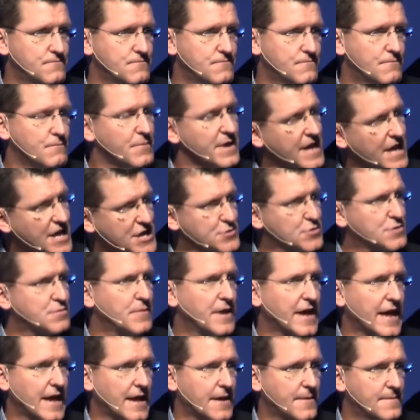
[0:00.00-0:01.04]
it begins with
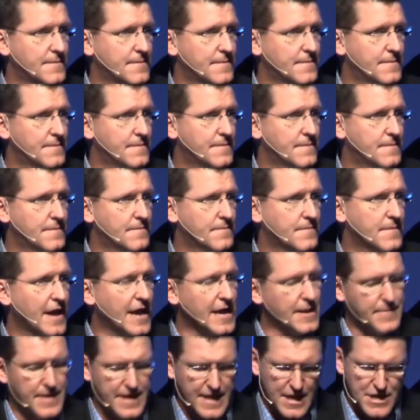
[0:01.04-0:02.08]
me, and it
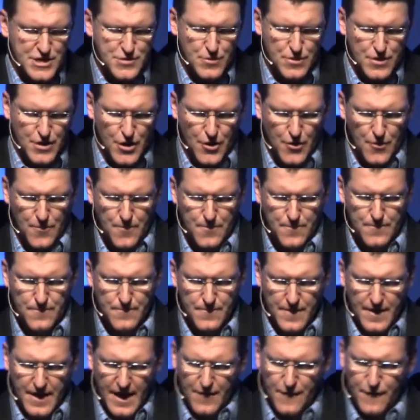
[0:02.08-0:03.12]
begins with you.
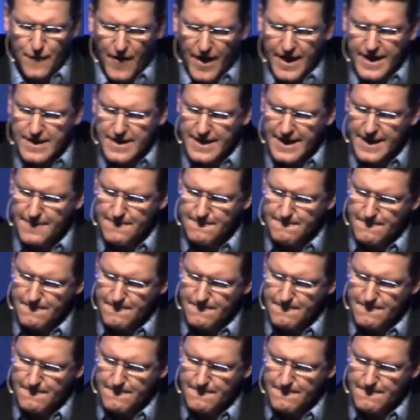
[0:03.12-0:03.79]
And frankly,